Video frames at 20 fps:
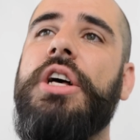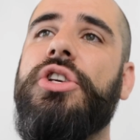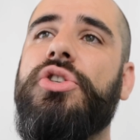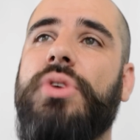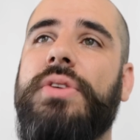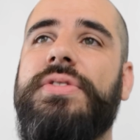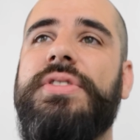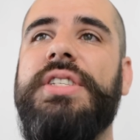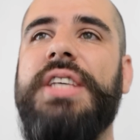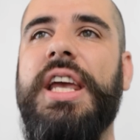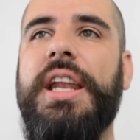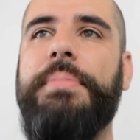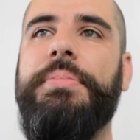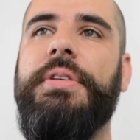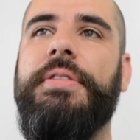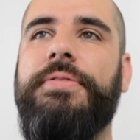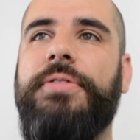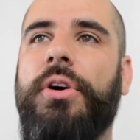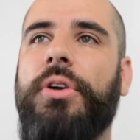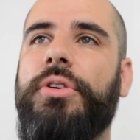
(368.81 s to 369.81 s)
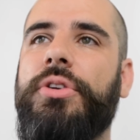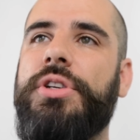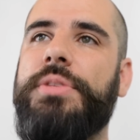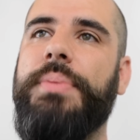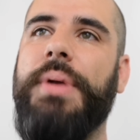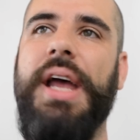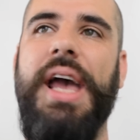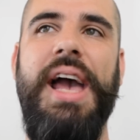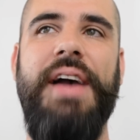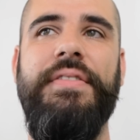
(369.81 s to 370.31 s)
So I've set up the folders,
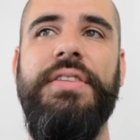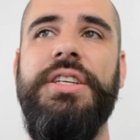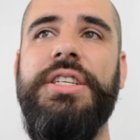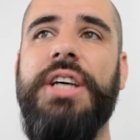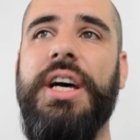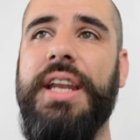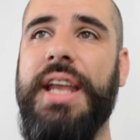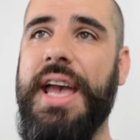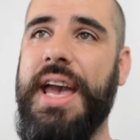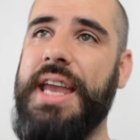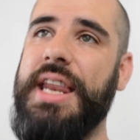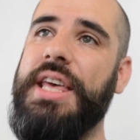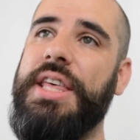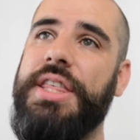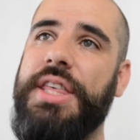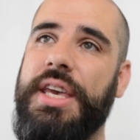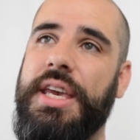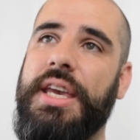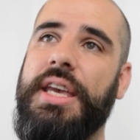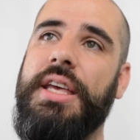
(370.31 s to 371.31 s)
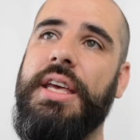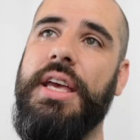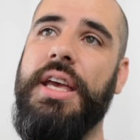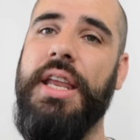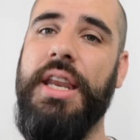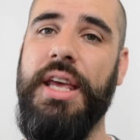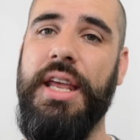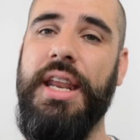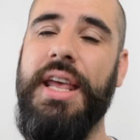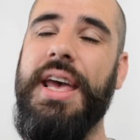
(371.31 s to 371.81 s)
but I haven't done anything
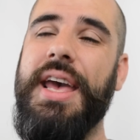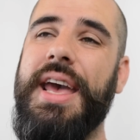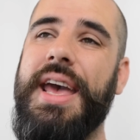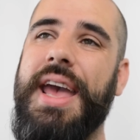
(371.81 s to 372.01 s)
in it.